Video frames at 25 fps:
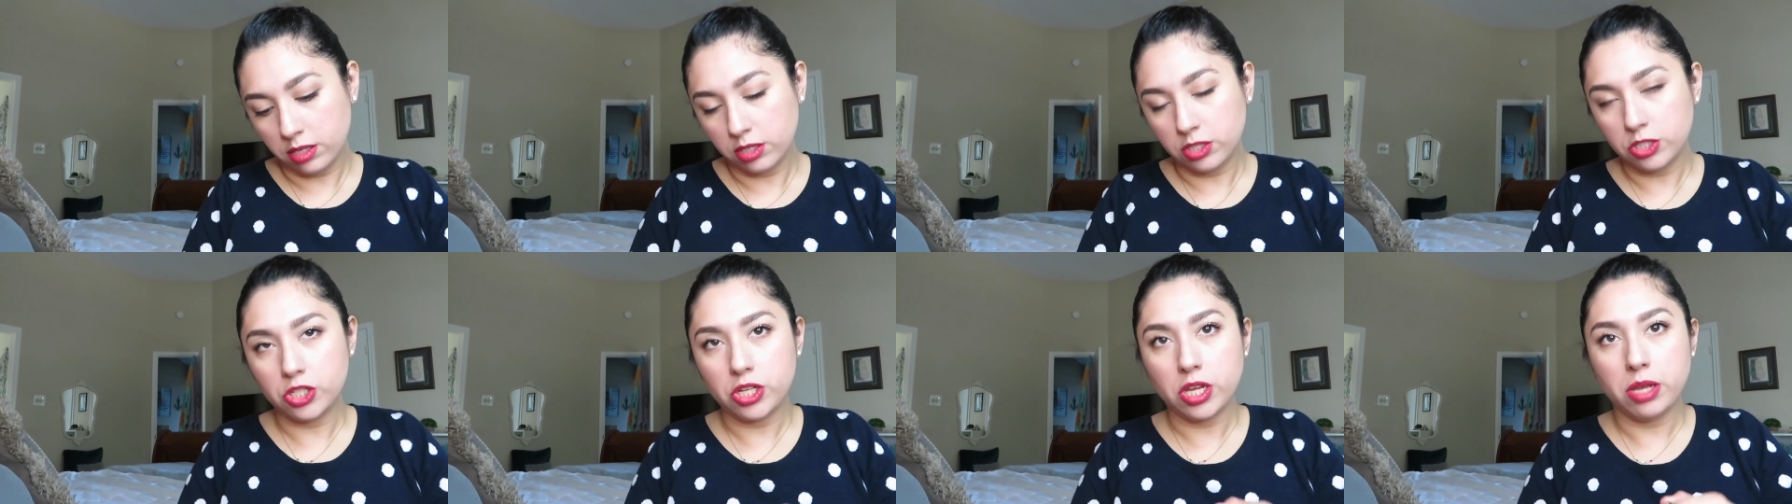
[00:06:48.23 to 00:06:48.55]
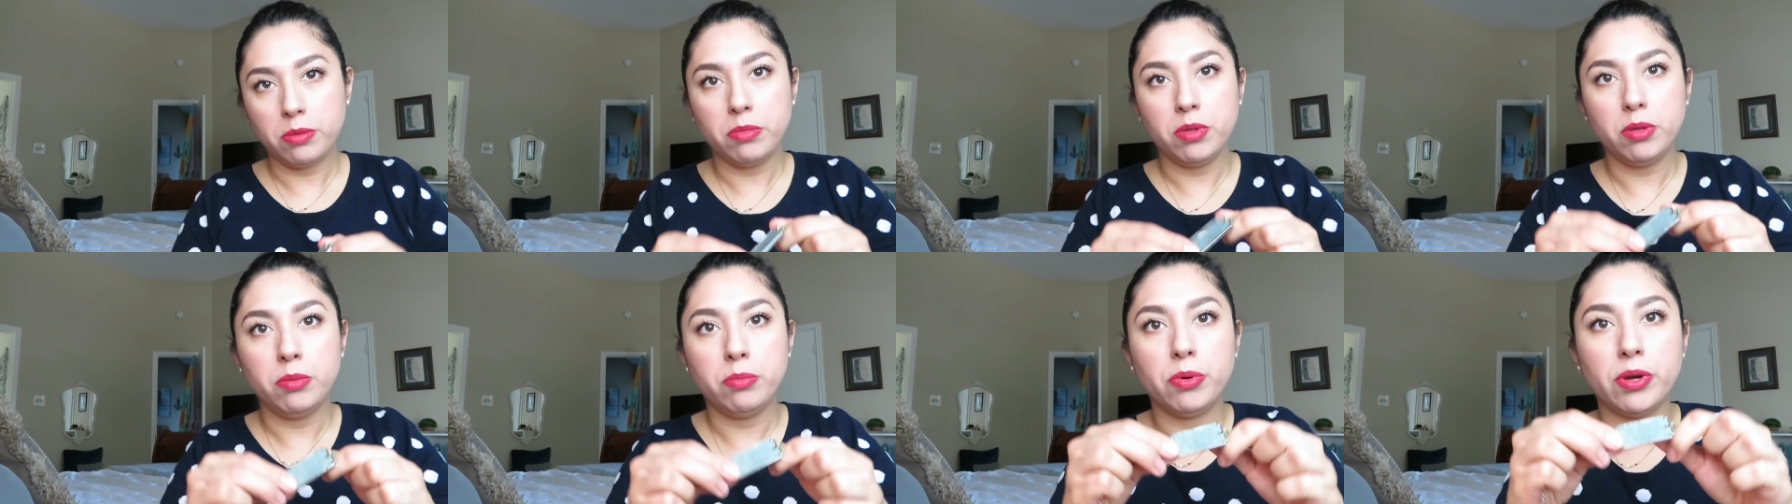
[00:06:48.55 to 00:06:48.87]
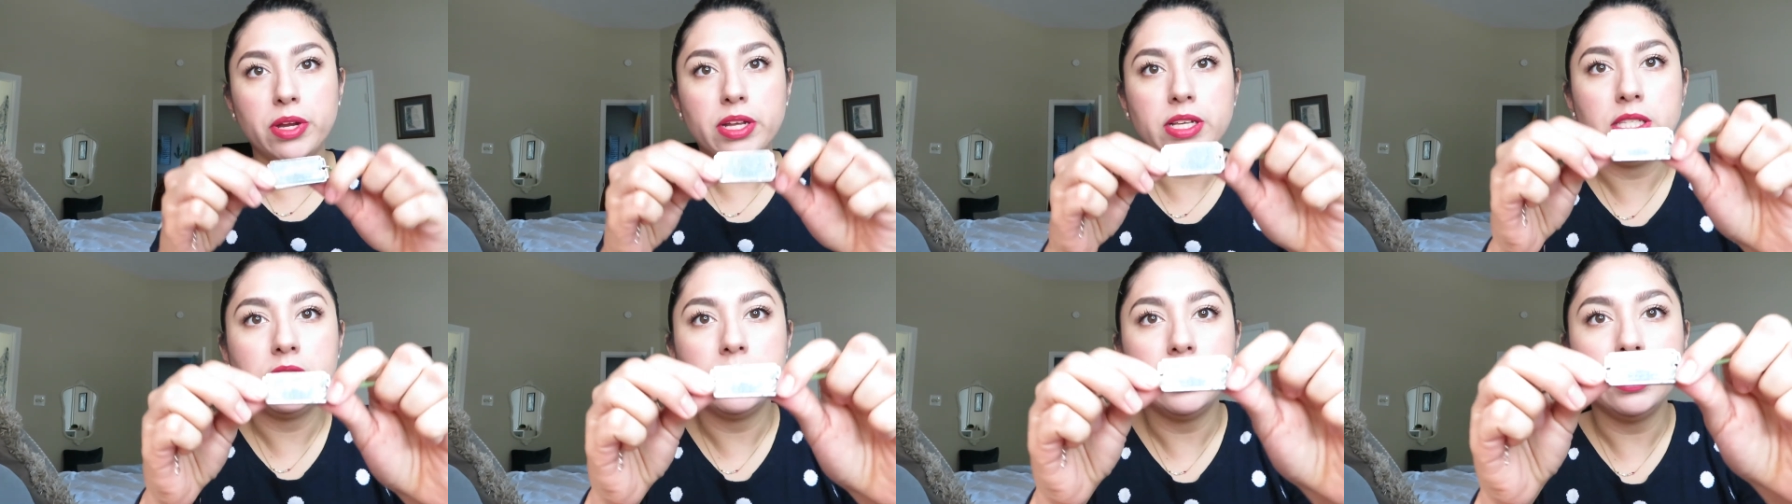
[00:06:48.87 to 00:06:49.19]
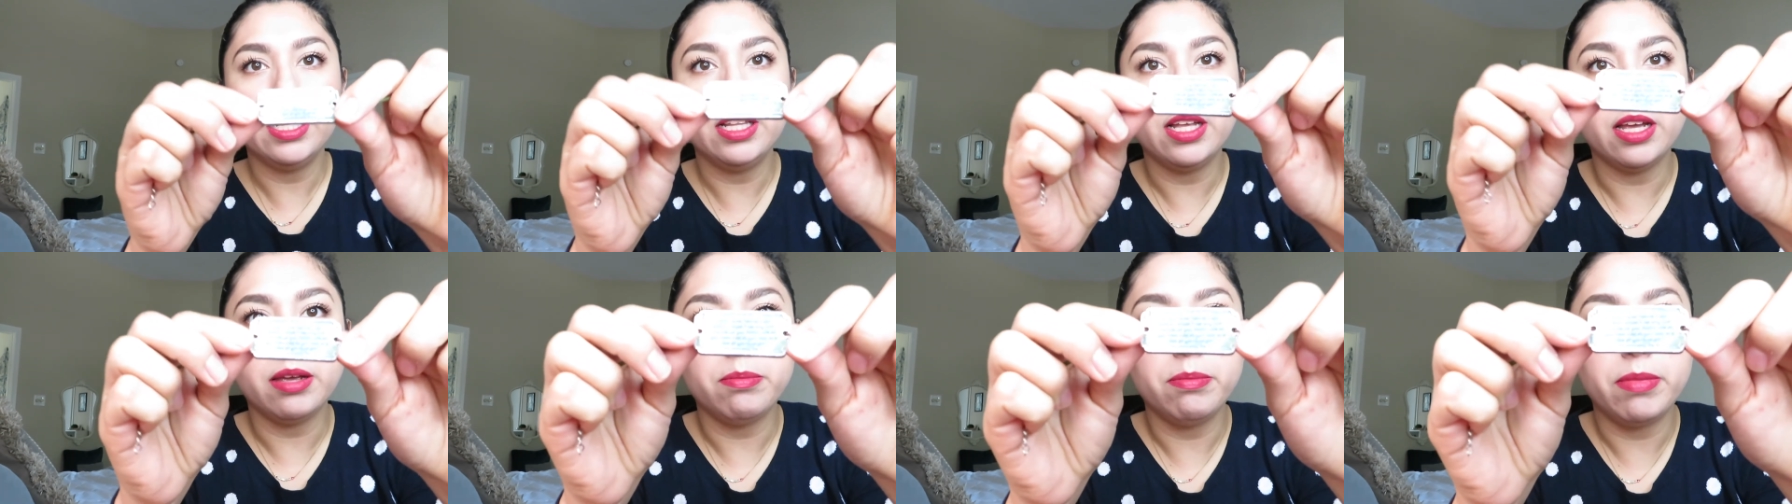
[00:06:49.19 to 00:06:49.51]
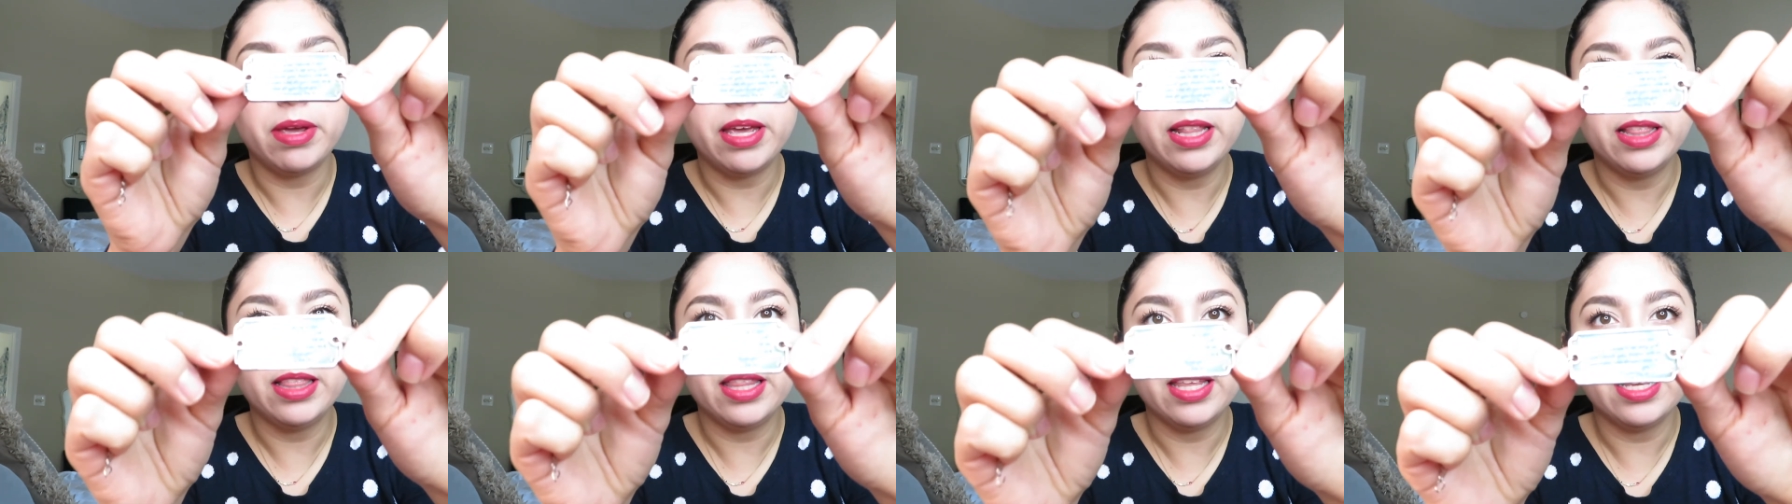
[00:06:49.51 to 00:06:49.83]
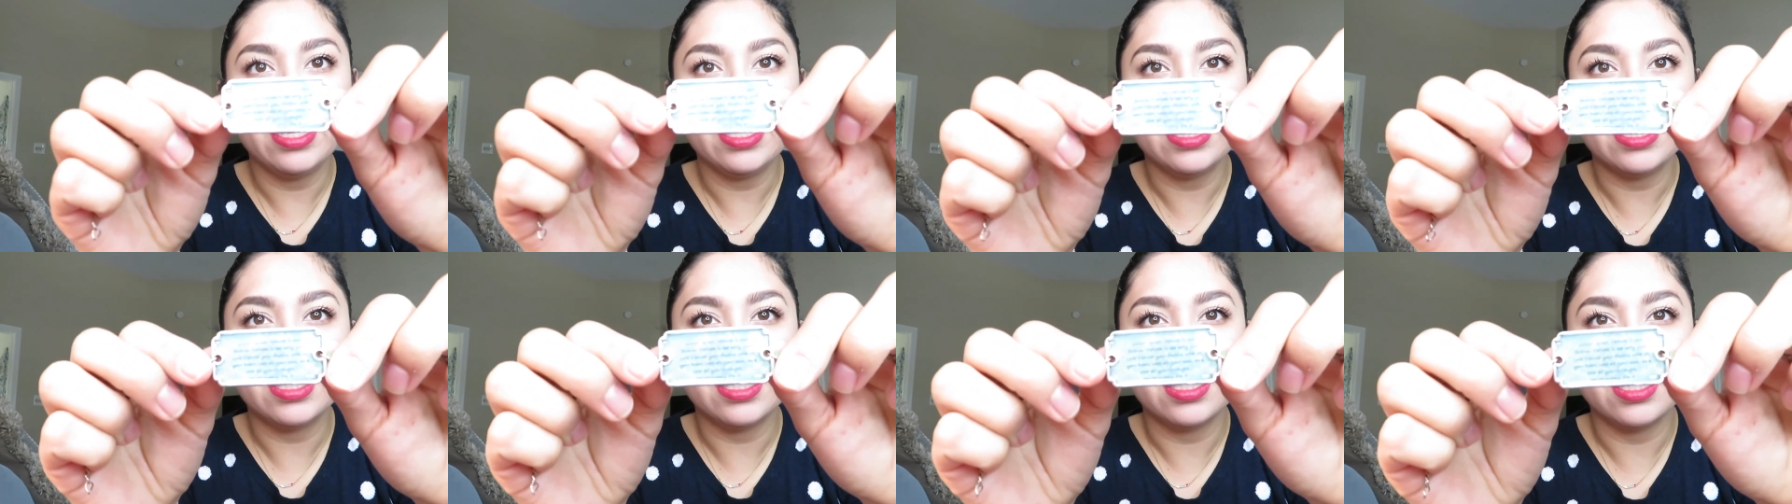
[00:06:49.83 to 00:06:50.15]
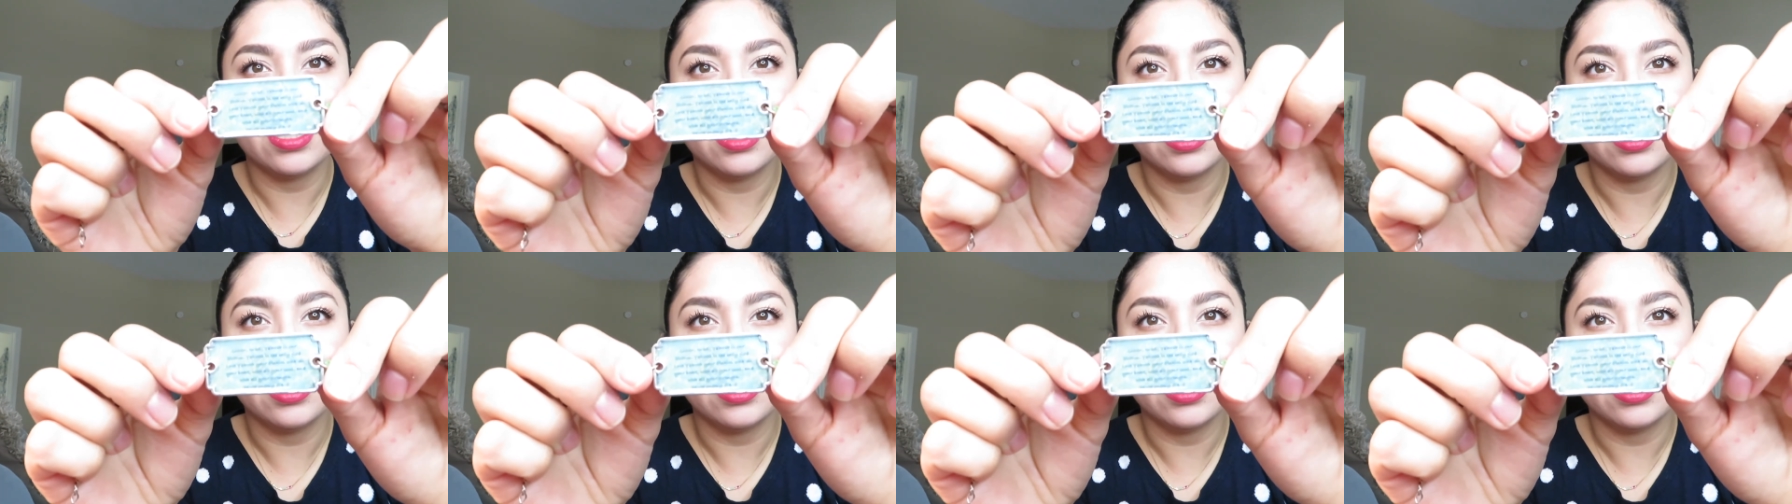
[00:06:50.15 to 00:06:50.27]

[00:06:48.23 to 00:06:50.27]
Shema bracelet. I made this.